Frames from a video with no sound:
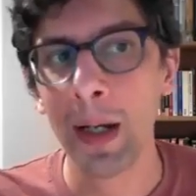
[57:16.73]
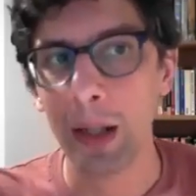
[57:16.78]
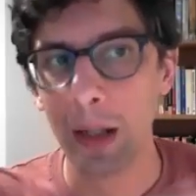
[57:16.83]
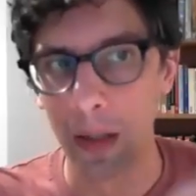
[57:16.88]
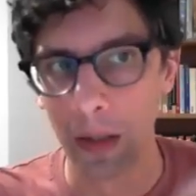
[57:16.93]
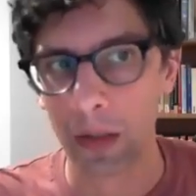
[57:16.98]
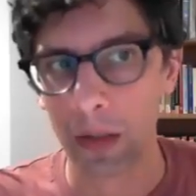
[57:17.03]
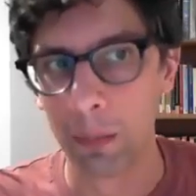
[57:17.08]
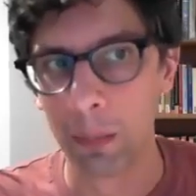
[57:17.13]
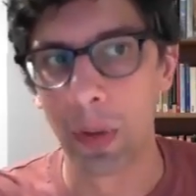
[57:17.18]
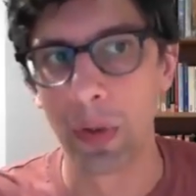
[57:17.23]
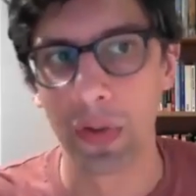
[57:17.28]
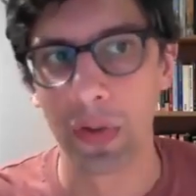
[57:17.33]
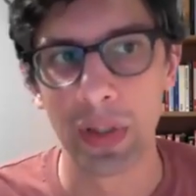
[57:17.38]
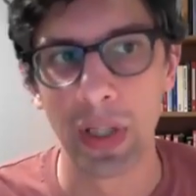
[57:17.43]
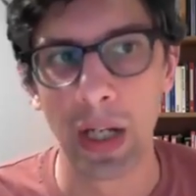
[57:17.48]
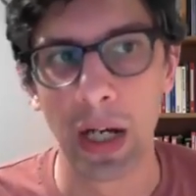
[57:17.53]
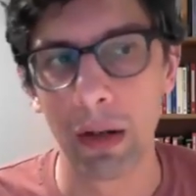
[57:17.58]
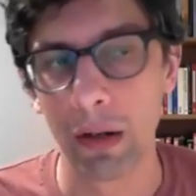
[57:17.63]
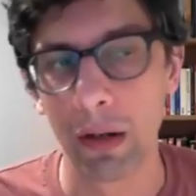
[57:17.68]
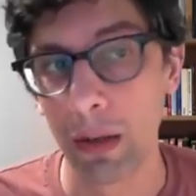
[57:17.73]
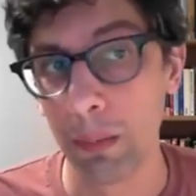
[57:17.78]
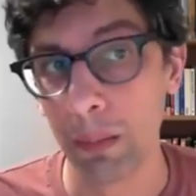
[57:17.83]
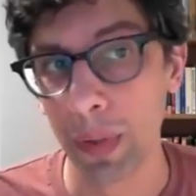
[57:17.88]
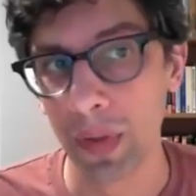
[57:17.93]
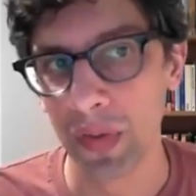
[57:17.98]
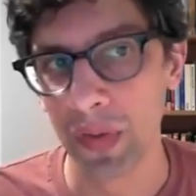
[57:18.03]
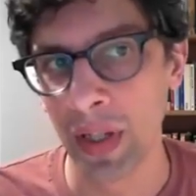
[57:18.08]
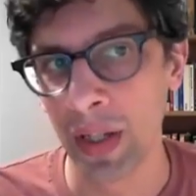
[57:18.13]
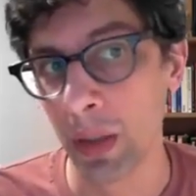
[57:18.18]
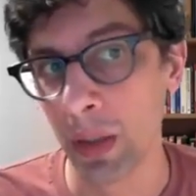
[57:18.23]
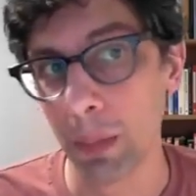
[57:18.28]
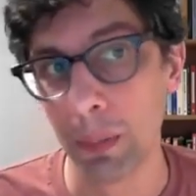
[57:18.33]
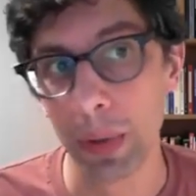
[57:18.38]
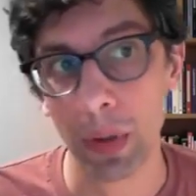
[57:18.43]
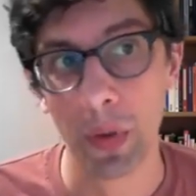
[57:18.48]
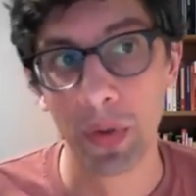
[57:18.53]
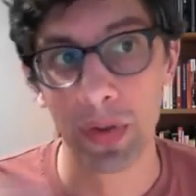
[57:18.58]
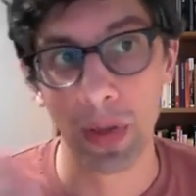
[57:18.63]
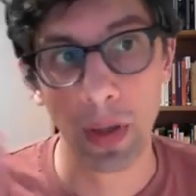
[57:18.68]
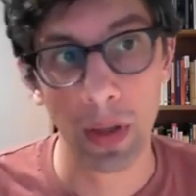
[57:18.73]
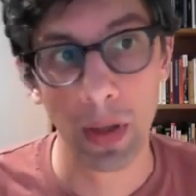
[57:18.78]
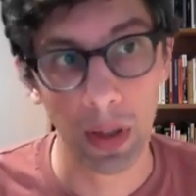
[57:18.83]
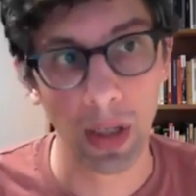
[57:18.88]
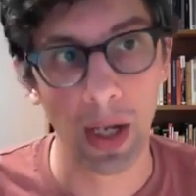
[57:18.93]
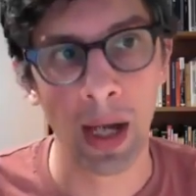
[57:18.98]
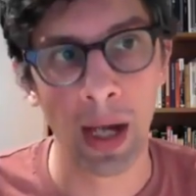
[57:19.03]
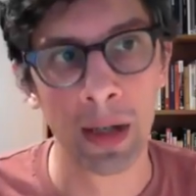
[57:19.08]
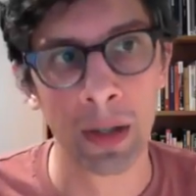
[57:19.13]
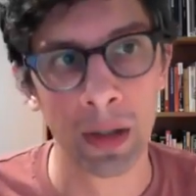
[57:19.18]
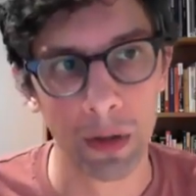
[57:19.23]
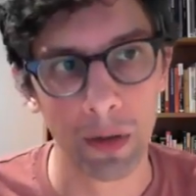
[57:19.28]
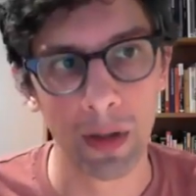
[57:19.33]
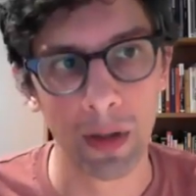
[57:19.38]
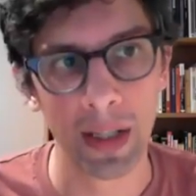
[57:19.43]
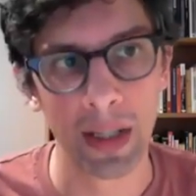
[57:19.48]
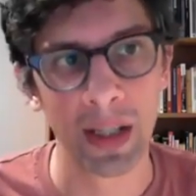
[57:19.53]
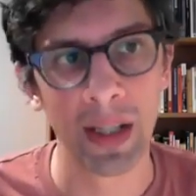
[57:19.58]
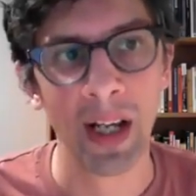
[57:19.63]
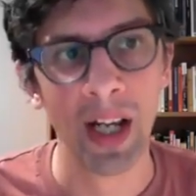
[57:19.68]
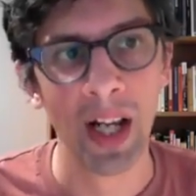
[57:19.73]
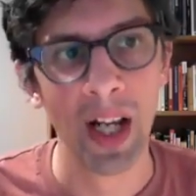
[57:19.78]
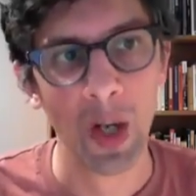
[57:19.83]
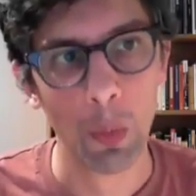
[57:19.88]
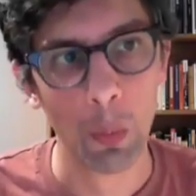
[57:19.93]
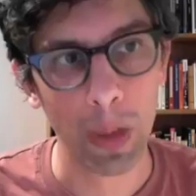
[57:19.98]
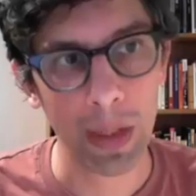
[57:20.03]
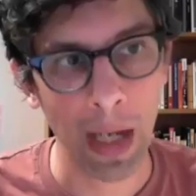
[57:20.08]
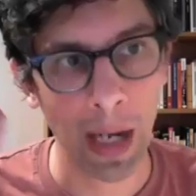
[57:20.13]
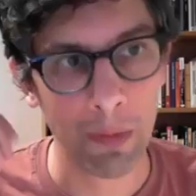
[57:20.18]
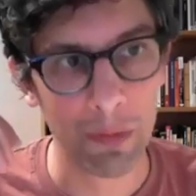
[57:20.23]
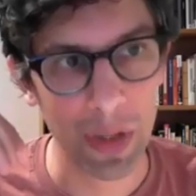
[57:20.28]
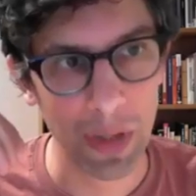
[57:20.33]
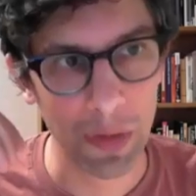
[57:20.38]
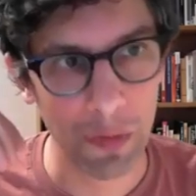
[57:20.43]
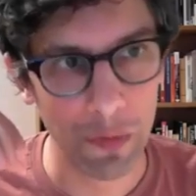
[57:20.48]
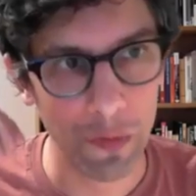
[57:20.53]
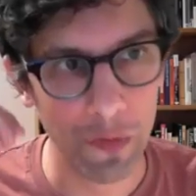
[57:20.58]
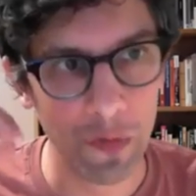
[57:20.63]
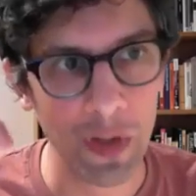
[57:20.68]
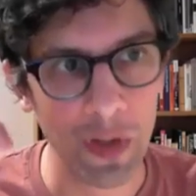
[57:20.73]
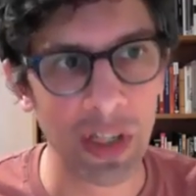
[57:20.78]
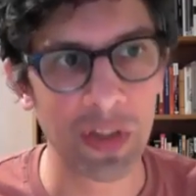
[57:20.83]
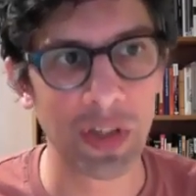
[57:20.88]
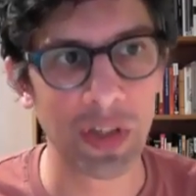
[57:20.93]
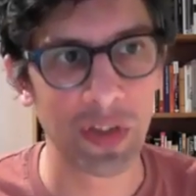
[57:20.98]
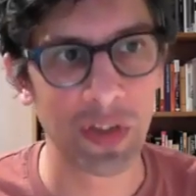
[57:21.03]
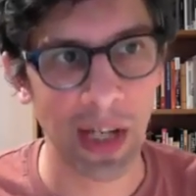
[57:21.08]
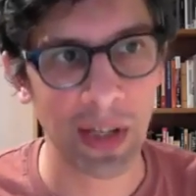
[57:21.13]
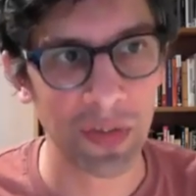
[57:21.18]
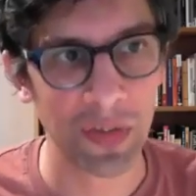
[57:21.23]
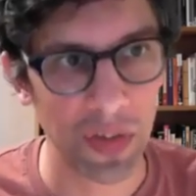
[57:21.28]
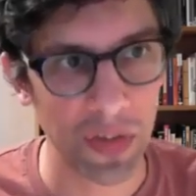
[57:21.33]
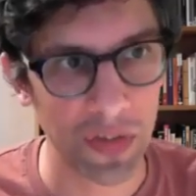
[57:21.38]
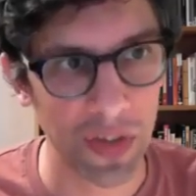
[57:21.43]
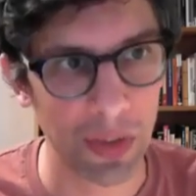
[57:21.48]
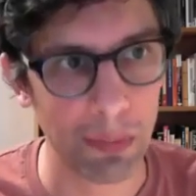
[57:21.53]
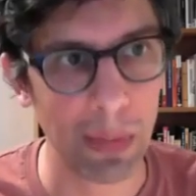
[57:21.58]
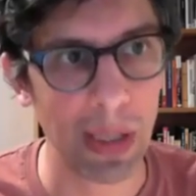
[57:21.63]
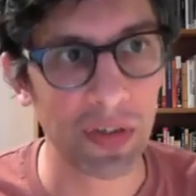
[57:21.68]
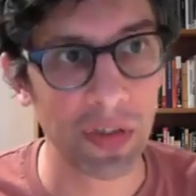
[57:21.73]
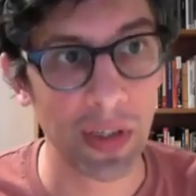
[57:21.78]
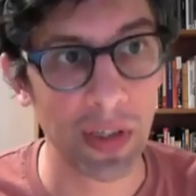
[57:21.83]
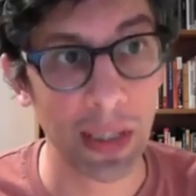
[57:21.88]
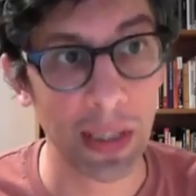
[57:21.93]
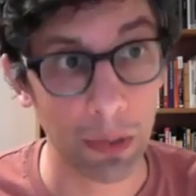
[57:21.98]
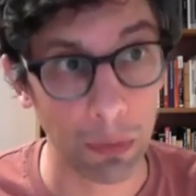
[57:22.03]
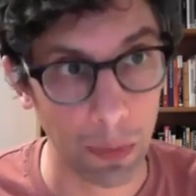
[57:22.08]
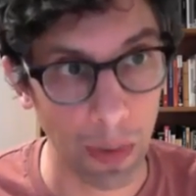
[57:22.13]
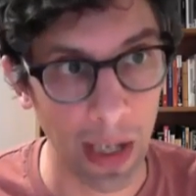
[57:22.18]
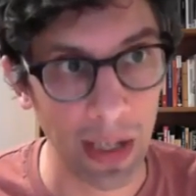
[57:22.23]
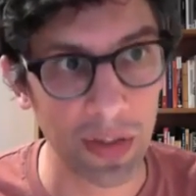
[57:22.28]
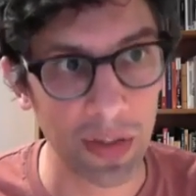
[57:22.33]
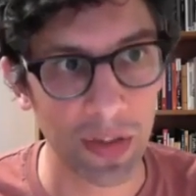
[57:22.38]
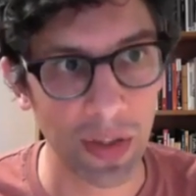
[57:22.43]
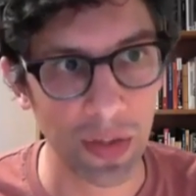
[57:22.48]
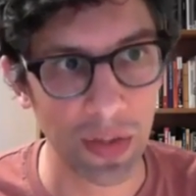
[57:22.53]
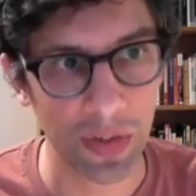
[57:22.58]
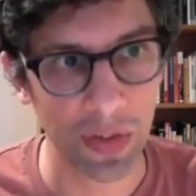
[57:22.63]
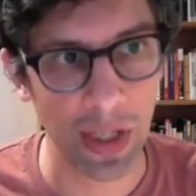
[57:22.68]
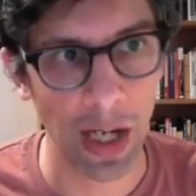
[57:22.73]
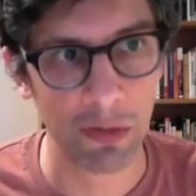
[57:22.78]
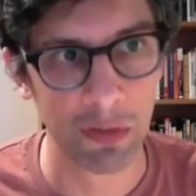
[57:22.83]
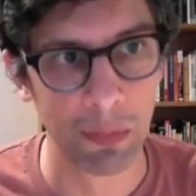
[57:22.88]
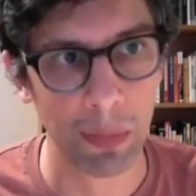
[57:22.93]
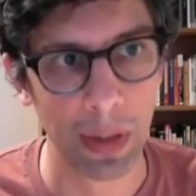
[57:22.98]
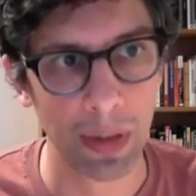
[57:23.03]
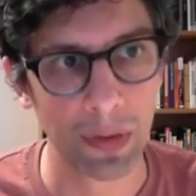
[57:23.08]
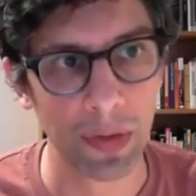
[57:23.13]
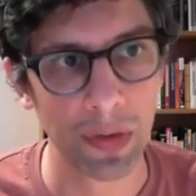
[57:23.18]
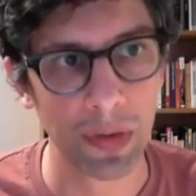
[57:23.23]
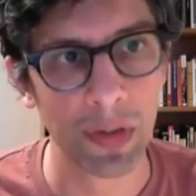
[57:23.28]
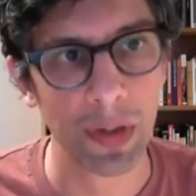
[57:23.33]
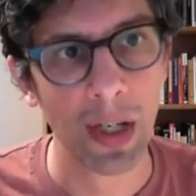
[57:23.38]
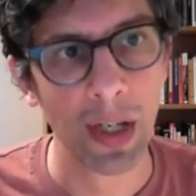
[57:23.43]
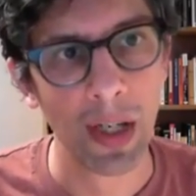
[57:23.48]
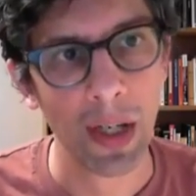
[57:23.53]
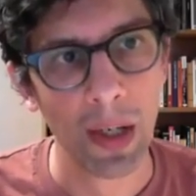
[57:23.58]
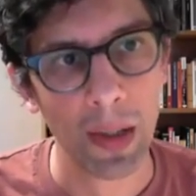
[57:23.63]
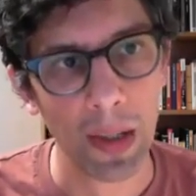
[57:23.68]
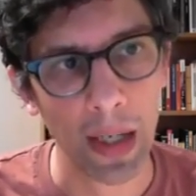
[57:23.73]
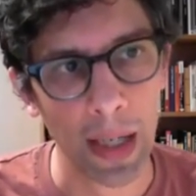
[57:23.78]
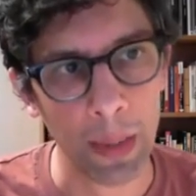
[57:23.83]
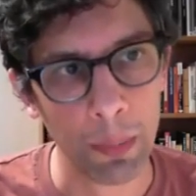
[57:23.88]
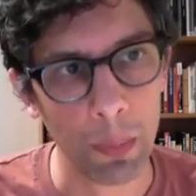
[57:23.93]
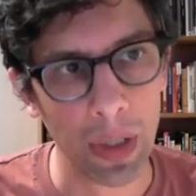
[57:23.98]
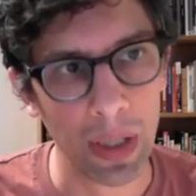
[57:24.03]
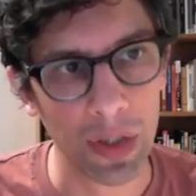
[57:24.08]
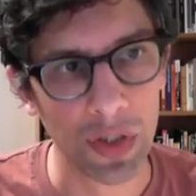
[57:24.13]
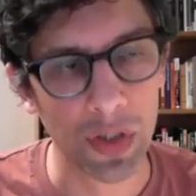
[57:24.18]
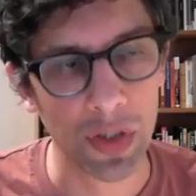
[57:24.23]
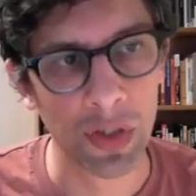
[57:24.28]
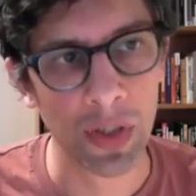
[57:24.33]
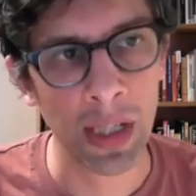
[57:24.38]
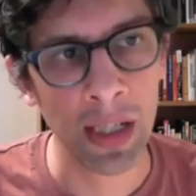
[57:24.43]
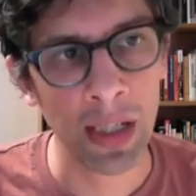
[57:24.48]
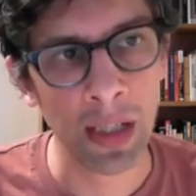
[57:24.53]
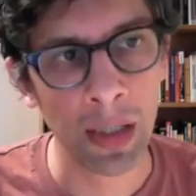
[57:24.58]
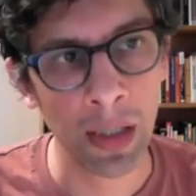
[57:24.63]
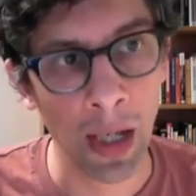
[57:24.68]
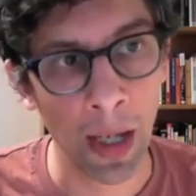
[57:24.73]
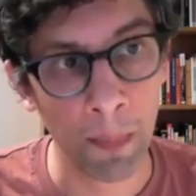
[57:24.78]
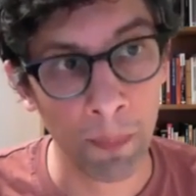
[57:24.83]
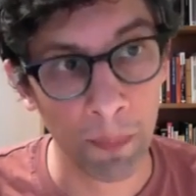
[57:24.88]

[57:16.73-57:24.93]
Look at Bolsonaro in Brazil, but also look at Hungary, where you have this vicious anti-Semitic racist government in which the